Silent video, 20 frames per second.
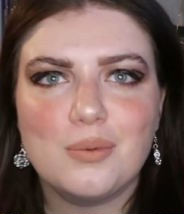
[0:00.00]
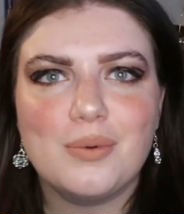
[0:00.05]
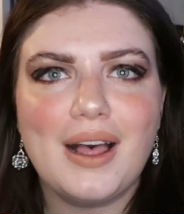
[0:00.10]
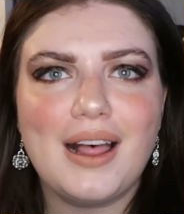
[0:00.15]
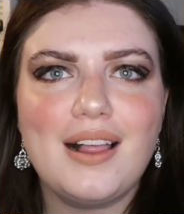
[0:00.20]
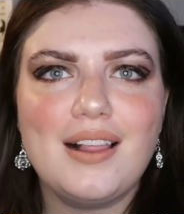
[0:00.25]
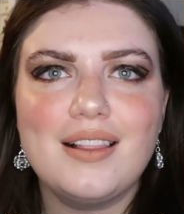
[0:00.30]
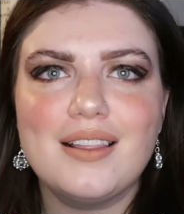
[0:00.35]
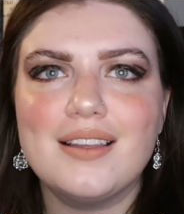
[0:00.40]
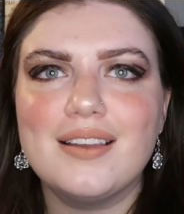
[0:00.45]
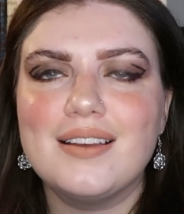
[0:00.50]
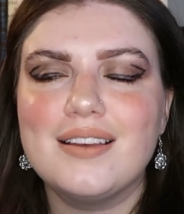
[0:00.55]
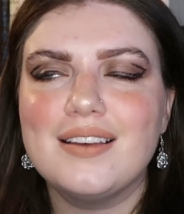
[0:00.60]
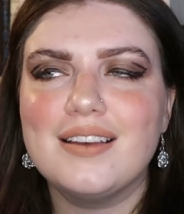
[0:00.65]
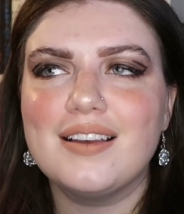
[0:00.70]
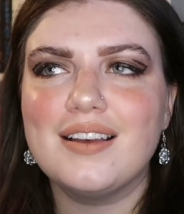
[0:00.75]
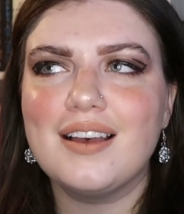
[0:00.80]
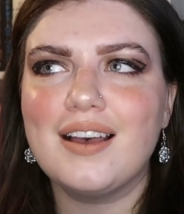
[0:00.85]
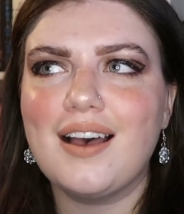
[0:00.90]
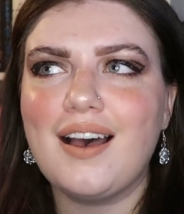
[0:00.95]
Well,
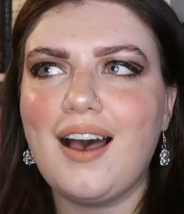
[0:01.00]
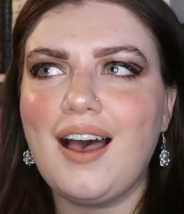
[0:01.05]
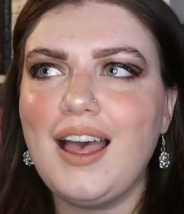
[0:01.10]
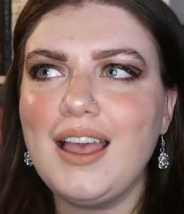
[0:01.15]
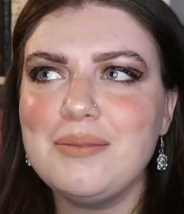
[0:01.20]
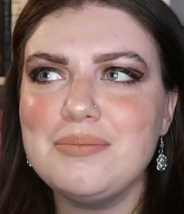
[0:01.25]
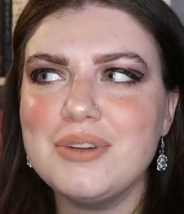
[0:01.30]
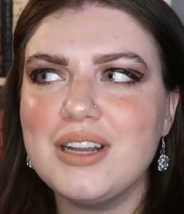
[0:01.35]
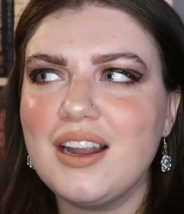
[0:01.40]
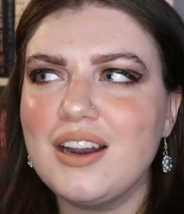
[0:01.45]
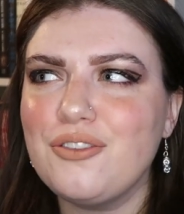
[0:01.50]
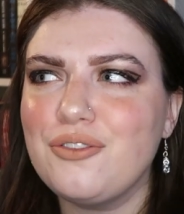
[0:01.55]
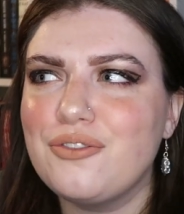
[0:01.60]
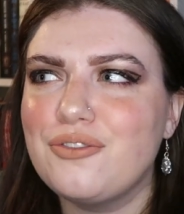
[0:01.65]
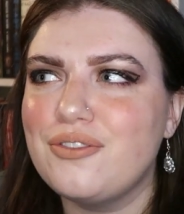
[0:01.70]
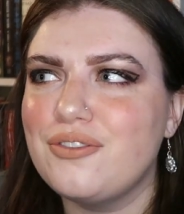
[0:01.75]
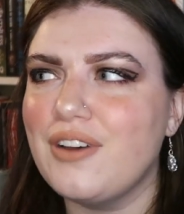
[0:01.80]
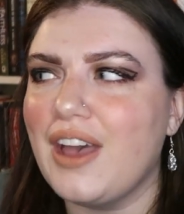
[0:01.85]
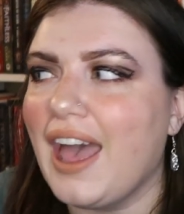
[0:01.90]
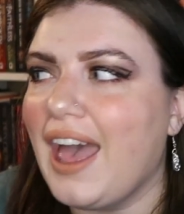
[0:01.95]
I'm not a
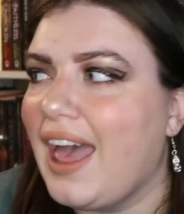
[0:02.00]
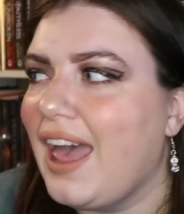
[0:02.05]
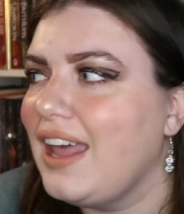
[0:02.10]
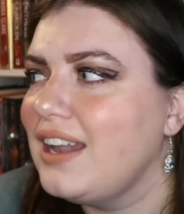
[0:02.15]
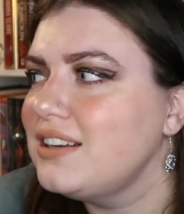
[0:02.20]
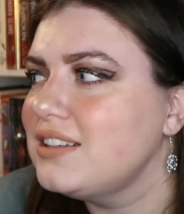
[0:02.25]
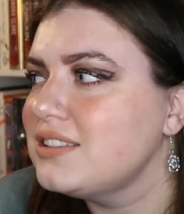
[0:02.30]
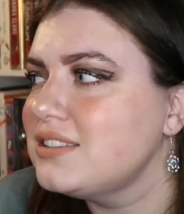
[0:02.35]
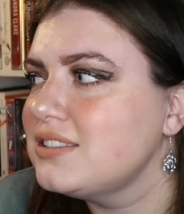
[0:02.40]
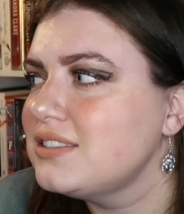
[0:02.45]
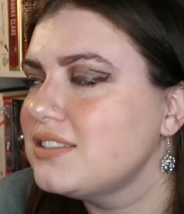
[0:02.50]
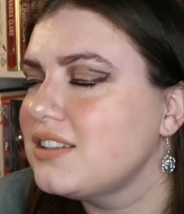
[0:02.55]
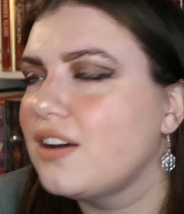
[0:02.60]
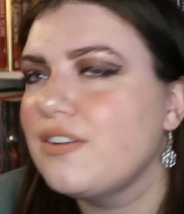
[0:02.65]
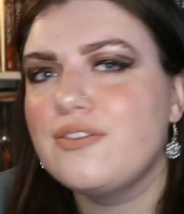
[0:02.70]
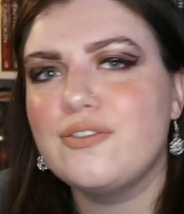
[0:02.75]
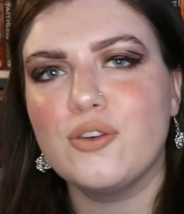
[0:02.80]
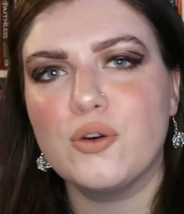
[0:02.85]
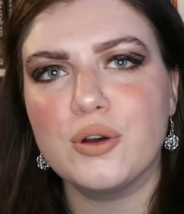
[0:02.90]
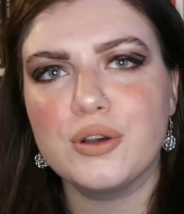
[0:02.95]
fan
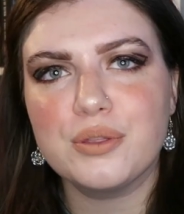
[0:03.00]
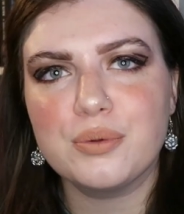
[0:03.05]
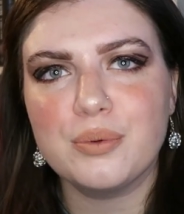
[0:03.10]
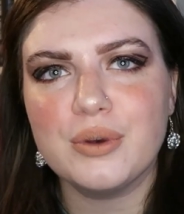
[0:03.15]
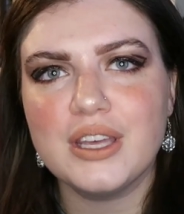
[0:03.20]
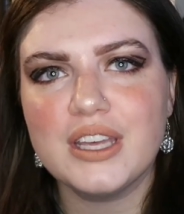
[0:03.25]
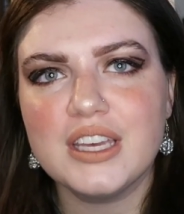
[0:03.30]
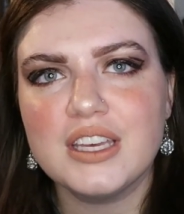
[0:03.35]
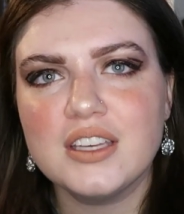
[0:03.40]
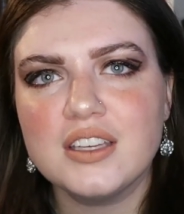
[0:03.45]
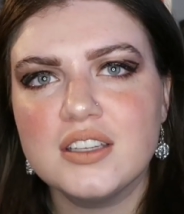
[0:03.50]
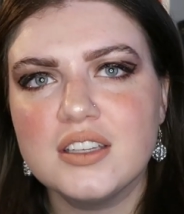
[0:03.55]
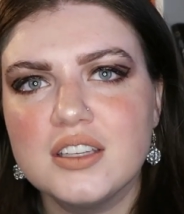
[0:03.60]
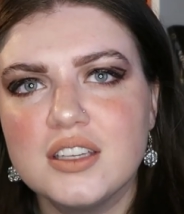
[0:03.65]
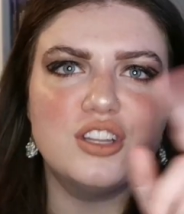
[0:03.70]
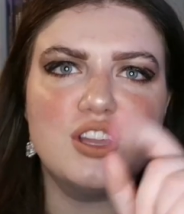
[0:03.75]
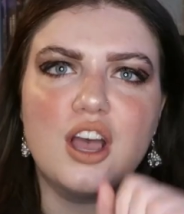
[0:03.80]
of fourth wing.